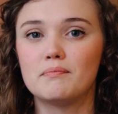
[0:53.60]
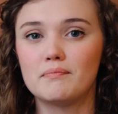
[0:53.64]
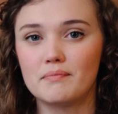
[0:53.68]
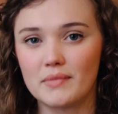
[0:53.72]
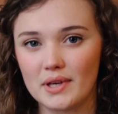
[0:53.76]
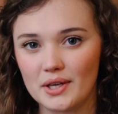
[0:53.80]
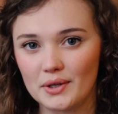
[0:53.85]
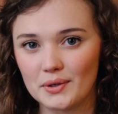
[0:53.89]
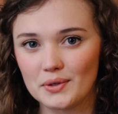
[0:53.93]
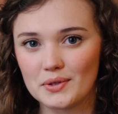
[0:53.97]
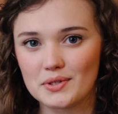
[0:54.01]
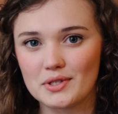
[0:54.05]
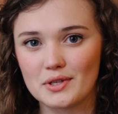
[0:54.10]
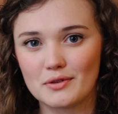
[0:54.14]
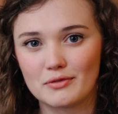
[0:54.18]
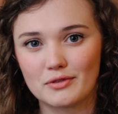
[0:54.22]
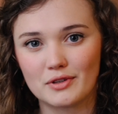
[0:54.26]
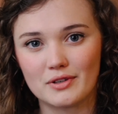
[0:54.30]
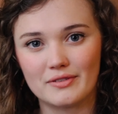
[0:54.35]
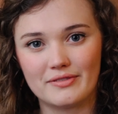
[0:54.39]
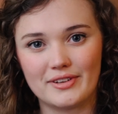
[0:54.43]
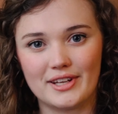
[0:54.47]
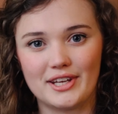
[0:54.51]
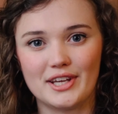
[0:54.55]
meals
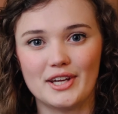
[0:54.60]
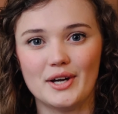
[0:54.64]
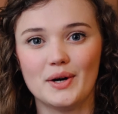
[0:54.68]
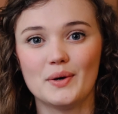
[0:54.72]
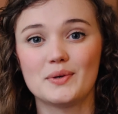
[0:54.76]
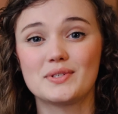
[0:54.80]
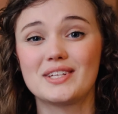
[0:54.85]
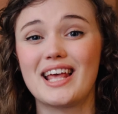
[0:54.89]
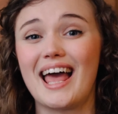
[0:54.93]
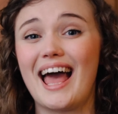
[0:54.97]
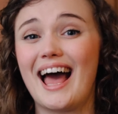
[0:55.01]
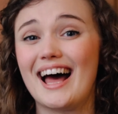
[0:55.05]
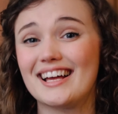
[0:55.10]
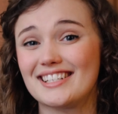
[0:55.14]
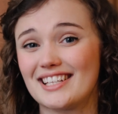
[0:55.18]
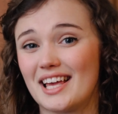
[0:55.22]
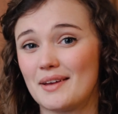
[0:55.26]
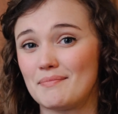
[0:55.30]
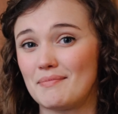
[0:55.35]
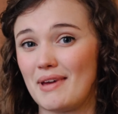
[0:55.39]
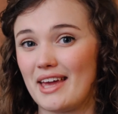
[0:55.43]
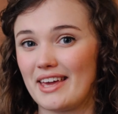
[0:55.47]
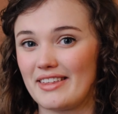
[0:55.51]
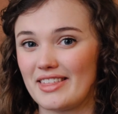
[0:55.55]
for videos as
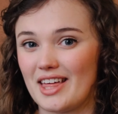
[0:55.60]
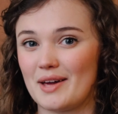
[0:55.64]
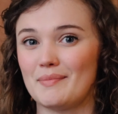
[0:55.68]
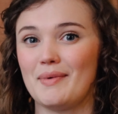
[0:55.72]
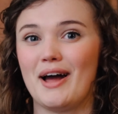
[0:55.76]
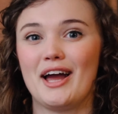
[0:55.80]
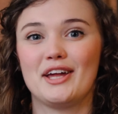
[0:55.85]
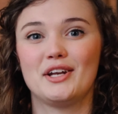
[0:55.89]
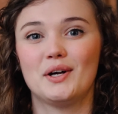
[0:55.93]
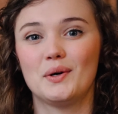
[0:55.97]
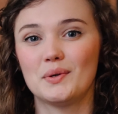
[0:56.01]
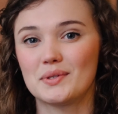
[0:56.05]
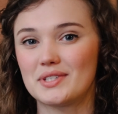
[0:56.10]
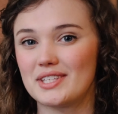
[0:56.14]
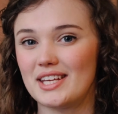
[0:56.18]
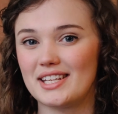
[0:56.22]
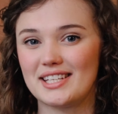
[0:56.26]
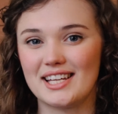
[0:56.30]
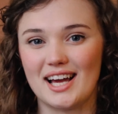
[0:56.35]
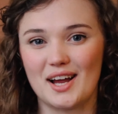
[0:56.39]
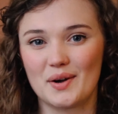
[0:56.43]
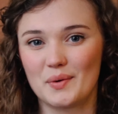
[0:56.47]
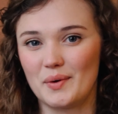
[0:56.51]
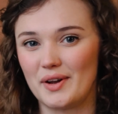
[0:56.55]
I make them. I don't
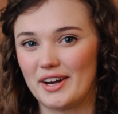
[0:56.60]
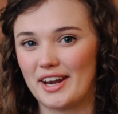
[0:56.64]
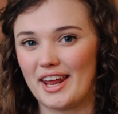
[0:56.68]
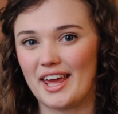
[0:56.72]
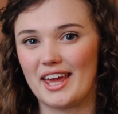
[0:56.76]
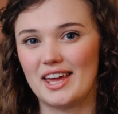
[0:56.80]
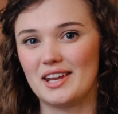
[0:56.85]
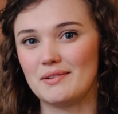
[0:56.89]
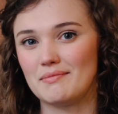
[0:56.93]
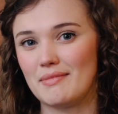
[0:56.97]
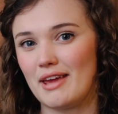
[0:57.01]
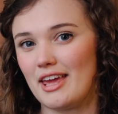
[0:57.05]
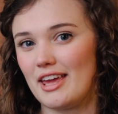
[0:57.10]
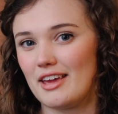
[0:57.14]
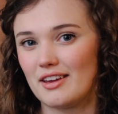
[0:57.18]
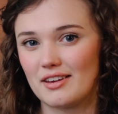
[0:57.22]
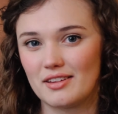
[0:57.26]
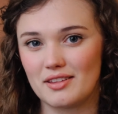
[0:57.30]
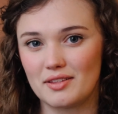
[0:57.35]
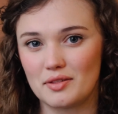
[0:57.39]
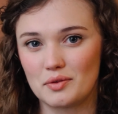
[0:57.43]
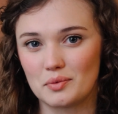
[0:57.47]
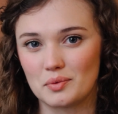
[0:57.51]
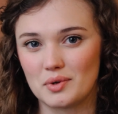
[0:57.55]
sit down one day and make
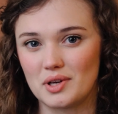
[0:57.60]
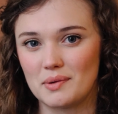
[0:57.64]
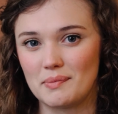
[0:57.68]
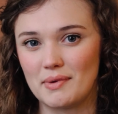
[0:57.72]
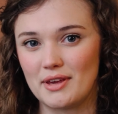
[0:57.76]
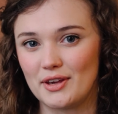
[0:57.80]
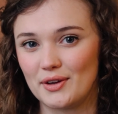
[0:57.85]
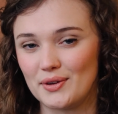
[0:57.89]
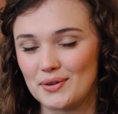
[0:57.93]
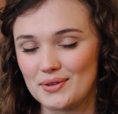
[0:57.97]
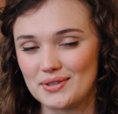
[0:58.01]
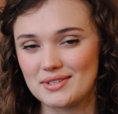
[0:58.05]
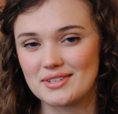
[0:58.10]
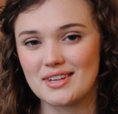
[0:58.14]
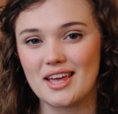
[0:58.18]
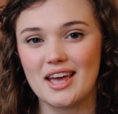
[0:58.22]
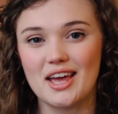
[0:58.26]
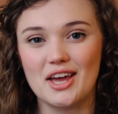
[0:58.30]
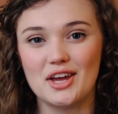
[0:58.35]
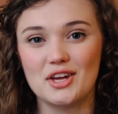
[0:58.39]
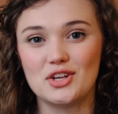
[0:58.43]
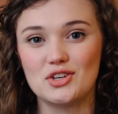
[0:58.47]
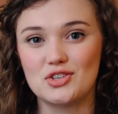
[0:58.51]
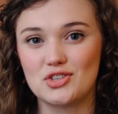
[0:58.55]
3 meals
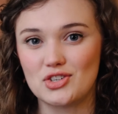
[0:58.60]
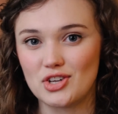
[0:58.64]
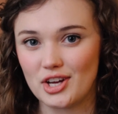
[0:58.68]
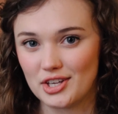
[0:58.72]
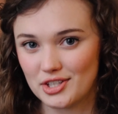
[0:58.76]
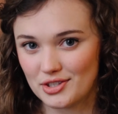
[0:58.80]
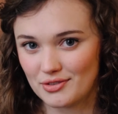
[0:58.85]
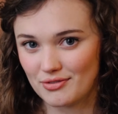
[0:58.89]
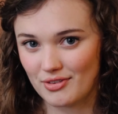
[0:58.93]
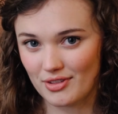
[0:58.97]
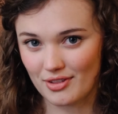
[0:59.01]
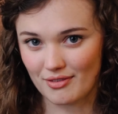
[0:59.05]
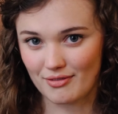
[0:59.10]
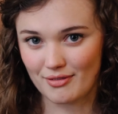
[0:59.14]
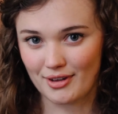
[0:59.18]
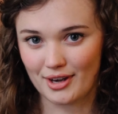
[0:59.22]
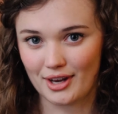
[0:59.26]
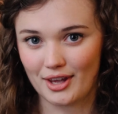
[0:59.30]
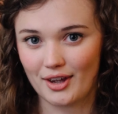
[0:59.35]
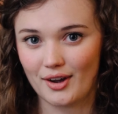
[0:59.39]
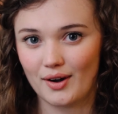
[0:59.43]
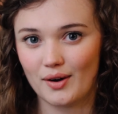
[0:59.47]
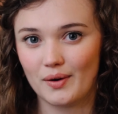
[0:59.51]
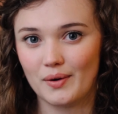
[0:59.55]
just for the
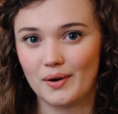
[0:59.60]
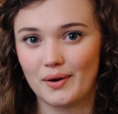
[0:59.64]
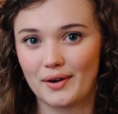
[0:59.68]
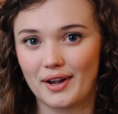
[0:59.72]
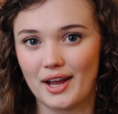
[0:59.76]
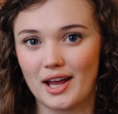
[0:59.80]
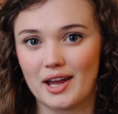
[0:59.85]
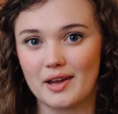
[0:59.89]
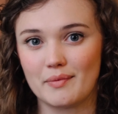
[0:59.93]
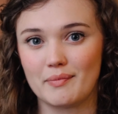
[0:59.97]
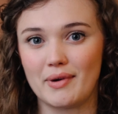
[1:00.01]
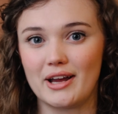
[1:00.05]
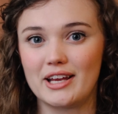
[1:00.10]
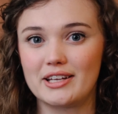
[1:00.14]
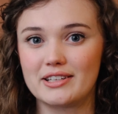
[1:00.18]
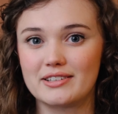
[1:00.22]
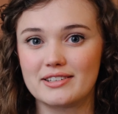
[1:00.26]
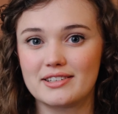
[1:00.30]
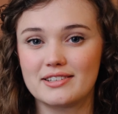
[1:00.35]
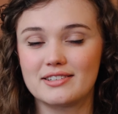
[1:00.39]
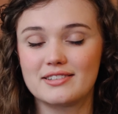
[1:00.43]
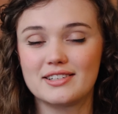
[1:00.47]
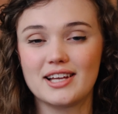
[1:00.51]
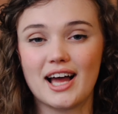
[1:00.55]
video, okay? My
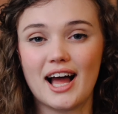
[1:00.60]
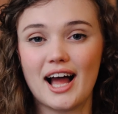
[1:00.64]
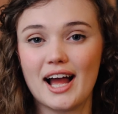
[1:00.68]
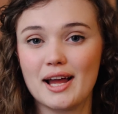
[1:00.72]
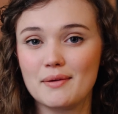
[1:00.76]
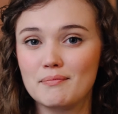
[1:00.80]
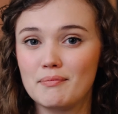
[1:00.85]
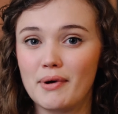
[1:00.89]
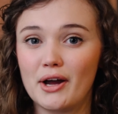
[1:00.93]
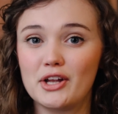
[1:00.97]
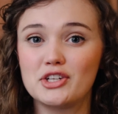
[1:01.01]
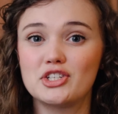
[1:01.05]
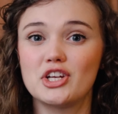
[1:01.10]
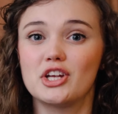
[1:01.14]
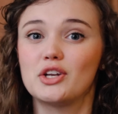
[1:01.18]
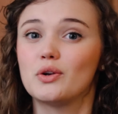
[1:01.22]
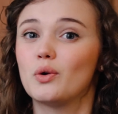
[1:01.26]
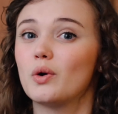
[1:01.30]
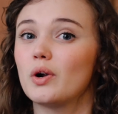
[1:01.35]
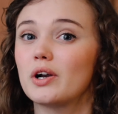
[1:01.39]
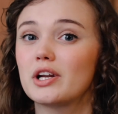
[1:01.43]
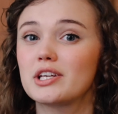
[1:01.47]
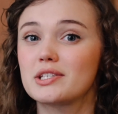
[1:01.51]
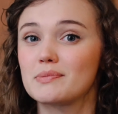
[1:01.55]
time budget,
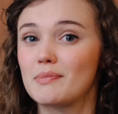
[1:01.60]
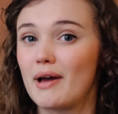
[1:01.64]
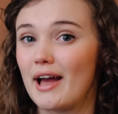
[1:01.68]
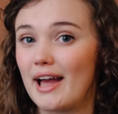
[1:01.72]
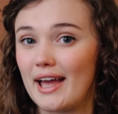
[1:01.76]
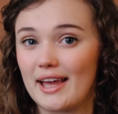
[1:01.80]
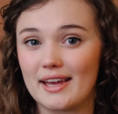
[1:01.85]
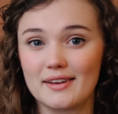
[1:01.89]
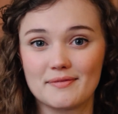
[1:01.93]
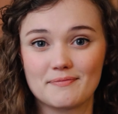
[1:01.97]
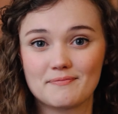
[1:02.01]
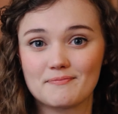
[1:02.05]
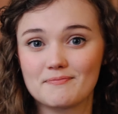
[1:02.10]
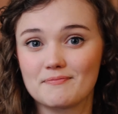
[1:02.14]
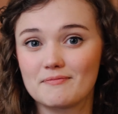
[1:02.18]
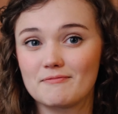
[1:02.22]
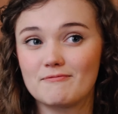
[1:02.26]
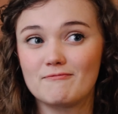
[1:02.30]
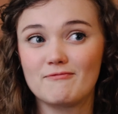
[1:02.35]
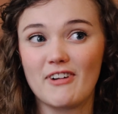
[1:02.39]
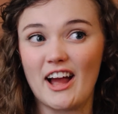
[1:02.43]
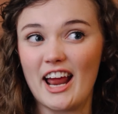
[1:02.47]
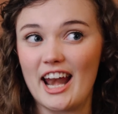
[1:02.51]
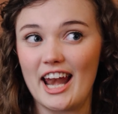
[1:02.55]
nor does my
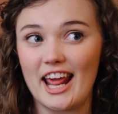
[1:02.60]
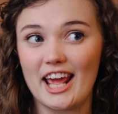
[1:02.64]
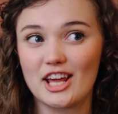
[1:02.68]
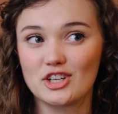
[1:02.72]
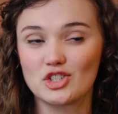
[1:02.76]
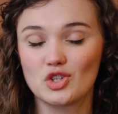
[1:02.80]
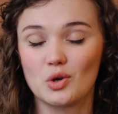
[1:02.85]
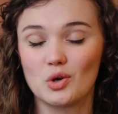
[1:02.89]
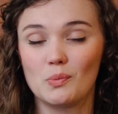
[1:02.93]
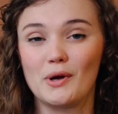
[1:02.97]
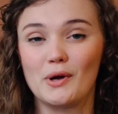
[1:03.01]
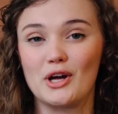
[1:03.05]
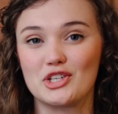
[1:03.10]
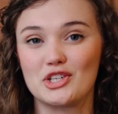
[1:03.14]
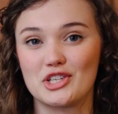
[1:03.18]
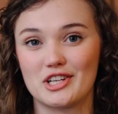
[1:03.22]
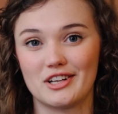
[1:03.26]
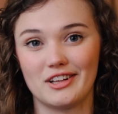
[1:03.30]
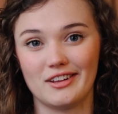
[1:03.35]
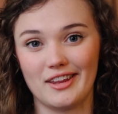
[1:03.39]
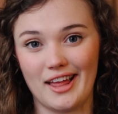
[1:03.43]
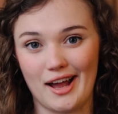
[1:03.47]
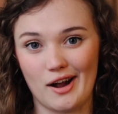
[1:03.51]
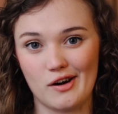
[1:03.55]
financial budget
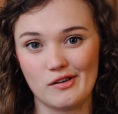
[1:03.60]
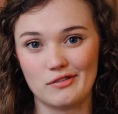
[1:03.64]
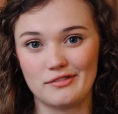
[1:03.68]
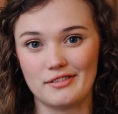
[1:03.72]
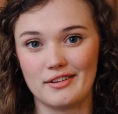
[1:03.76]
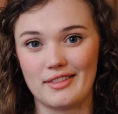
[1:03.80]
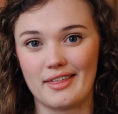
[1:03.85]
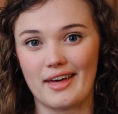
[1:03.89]
allow for